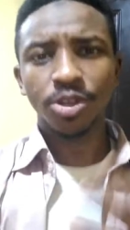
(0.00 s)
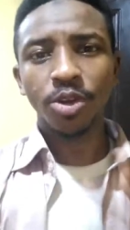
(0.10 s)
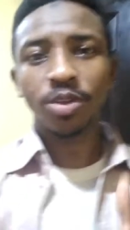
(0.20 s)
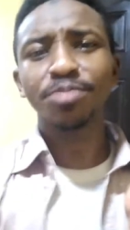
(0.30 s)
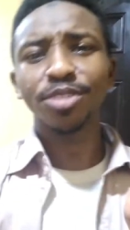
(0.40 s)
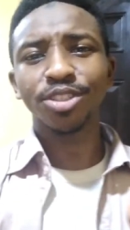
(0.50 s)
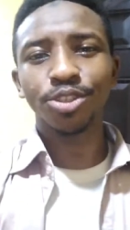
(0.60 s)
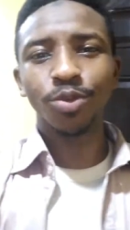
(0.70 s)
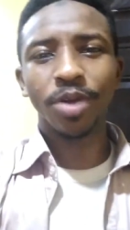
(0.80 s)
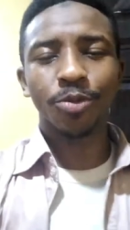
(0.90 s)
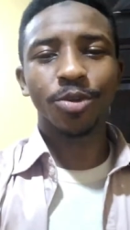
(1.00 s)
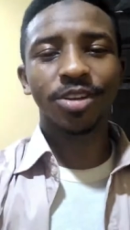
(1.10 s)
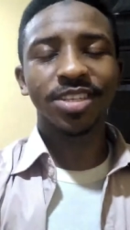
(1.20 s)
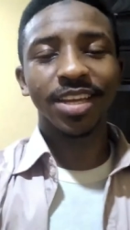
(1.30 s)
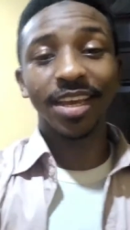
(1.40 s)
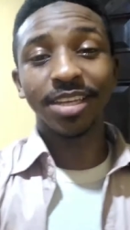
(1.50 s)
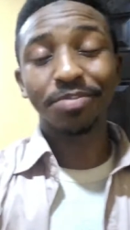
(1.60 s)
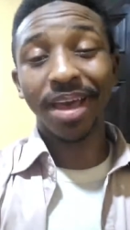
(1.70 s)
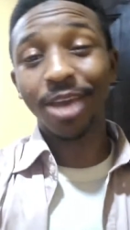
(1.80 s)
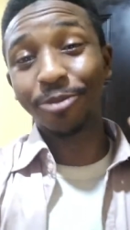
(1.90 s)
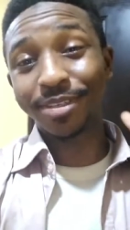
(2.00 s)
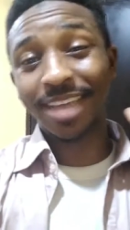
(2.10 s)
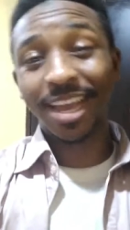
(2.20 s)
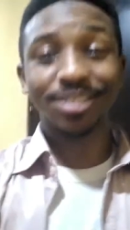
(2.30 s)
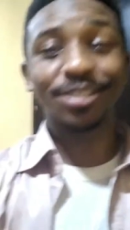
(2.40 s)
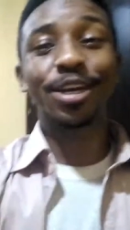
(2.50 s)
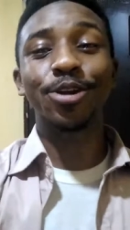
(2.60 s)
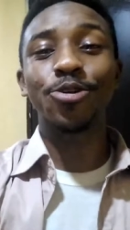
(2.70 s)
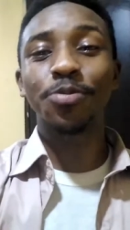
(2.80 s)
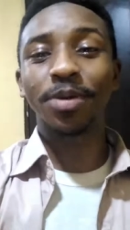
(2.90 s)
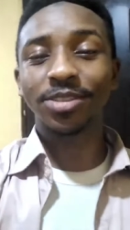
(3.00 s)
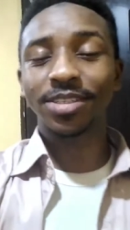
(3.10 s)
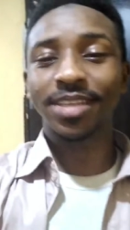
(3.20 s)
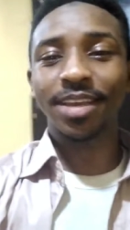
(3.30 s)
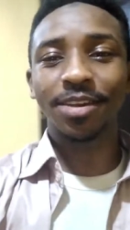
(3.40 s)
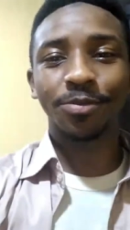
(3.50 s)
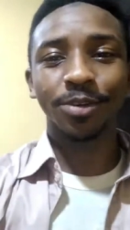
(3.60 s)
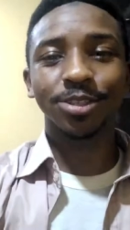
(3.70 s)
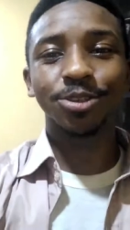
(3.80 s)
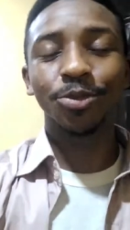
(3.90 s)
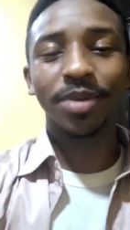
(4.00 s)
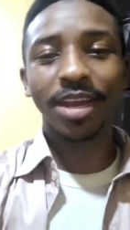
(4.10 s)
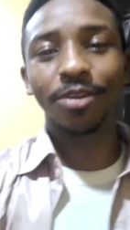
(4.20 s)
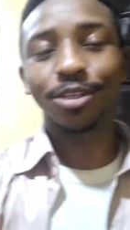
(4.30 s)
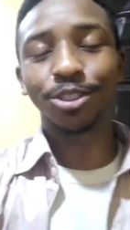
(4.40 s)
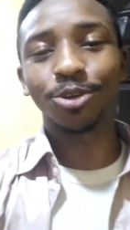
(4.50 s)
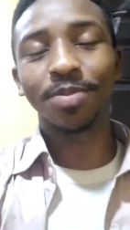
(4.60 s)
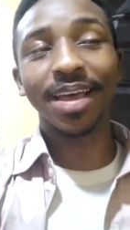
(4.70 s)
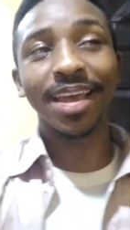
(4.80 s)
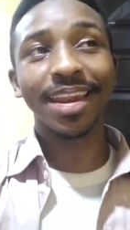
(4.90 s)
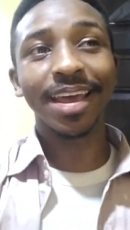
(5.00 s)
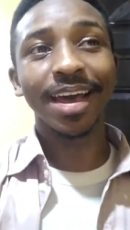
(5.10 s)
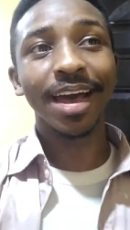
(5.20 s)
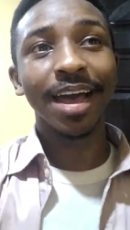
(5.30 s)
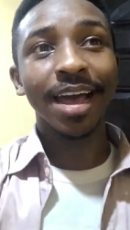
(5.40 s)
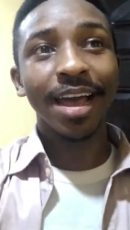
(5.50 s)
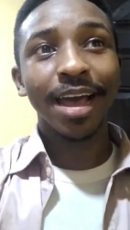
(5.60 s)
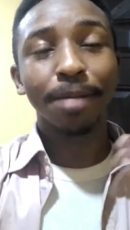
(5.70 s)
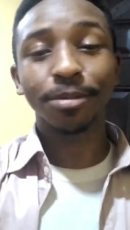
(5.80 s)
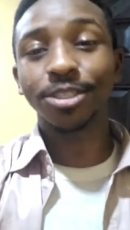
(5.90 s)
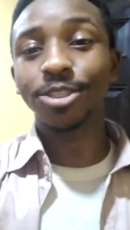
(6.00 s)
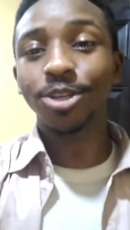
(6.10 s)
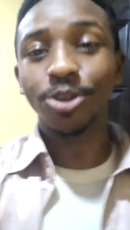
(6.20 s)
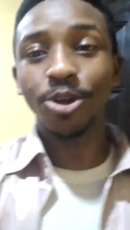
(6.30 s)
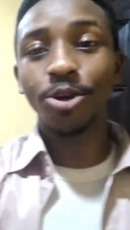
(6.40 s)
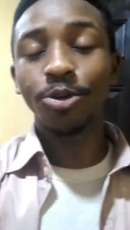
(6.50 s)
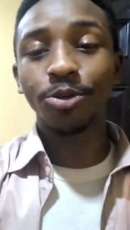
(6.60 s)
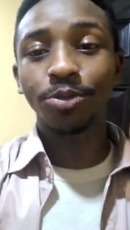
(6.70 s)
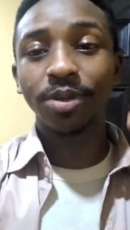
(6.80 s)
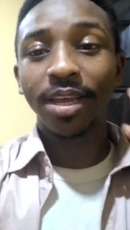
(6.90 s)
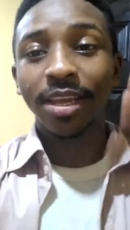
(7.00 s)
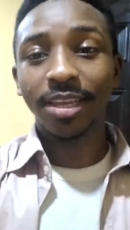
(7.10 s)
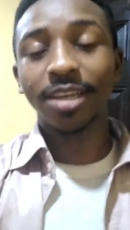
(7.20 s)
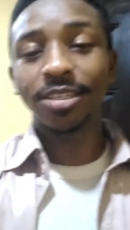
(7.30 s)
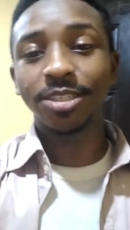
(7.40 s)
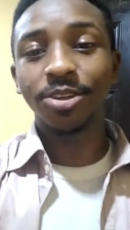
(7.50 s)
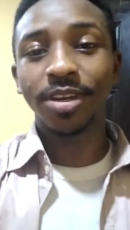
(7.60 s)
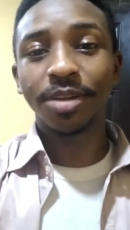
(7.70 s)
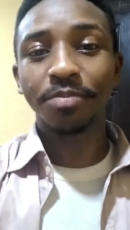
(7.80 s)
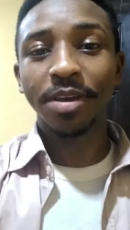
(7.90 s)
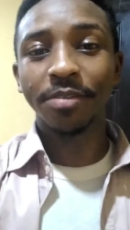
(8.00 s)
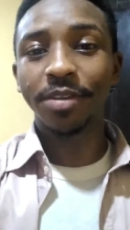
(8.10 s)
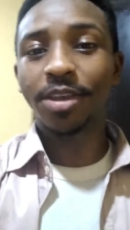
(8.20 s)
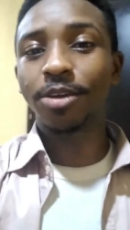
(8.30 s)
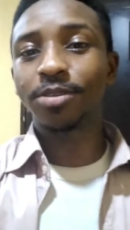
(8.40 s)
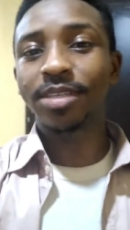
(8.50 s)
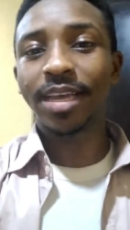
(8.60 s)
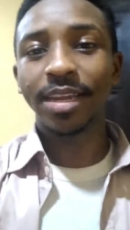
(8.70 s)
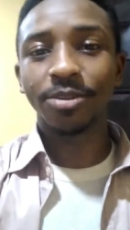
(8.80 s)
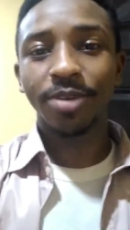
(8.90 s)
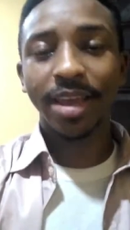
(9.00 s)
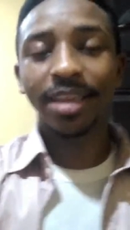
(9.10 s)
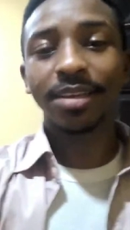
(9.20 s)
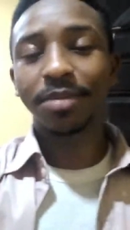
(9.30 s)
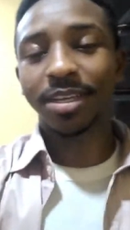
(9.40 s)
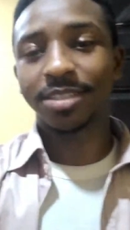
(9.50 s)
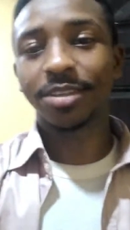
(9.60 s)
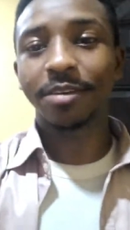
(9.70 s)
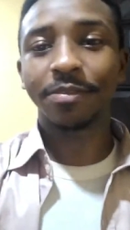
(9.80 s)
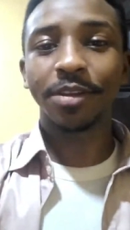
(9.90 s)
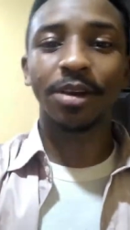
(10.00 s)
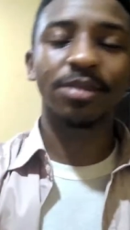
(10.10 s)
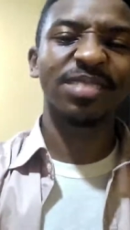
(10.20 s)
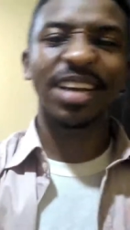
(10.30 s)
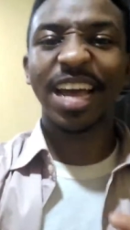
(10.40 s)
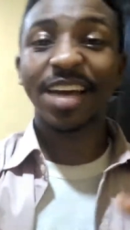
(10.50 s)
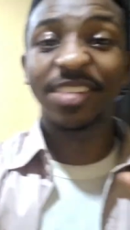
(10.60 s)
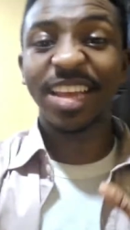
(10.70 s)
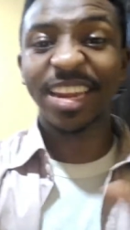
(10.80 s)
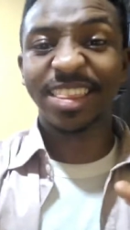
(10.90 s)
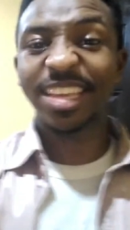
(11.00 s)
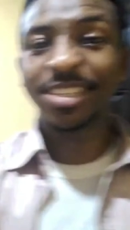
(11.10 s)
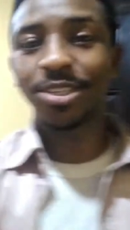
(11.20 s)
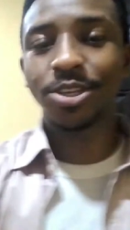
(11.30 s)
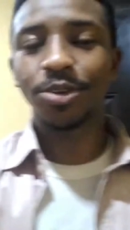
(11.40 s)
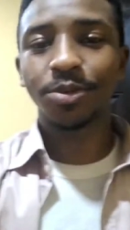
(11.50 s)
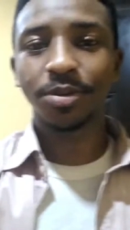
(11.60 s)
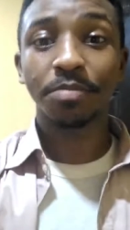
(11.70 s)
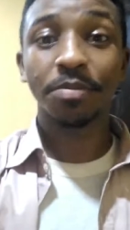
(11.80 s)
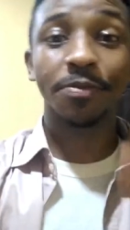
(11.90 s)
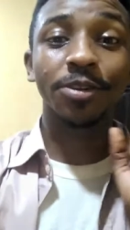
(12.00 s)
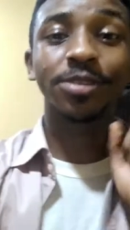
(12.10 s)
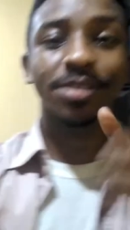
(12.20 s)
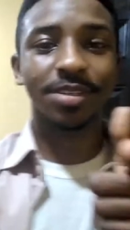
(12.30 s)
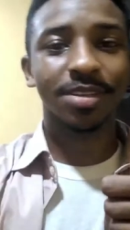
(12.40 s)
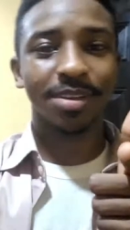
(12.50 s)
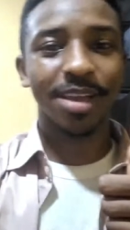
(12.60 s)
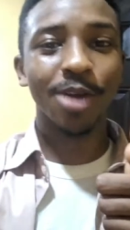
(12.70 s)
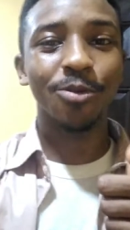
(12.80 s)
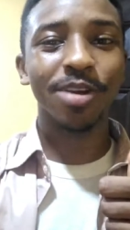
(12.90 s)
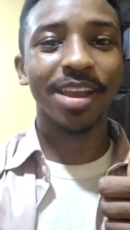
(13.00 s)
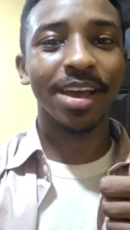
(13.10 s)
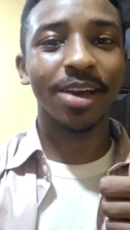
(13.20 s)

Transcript: So there wasn't much to do at work today. My head was actually at home. I was just thinking of what to do when I reach home, and uh, I'm just gonna go continue editing my videos and writing my stuff. You know, I have a lot of things to do. But first, I work